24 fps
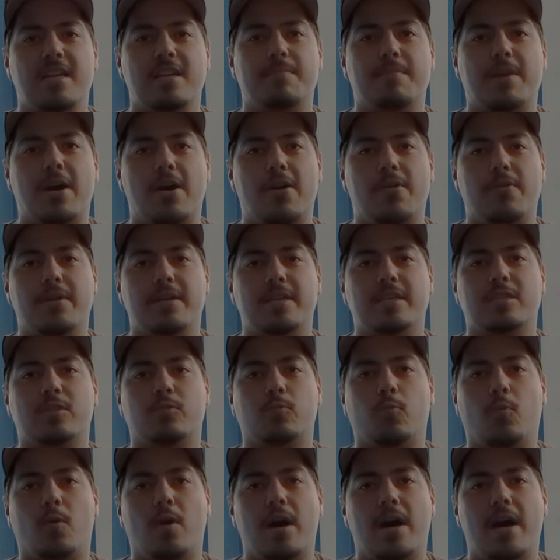about is
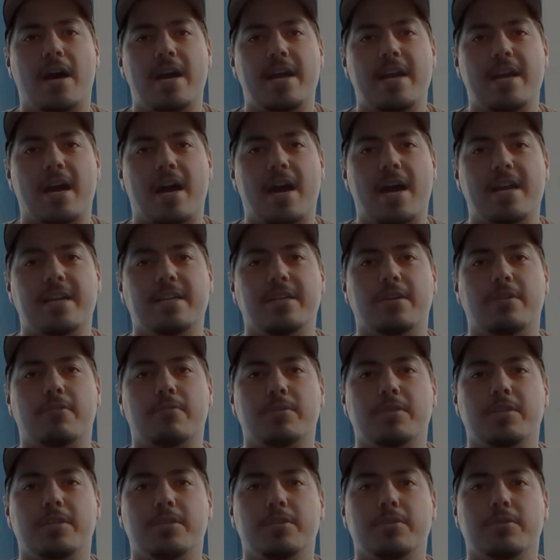why I
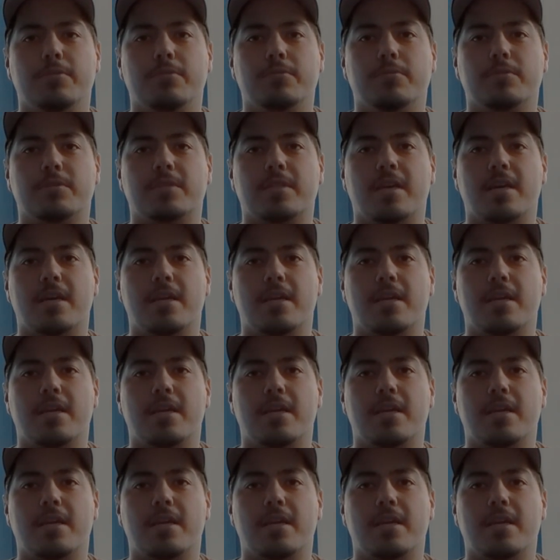don't use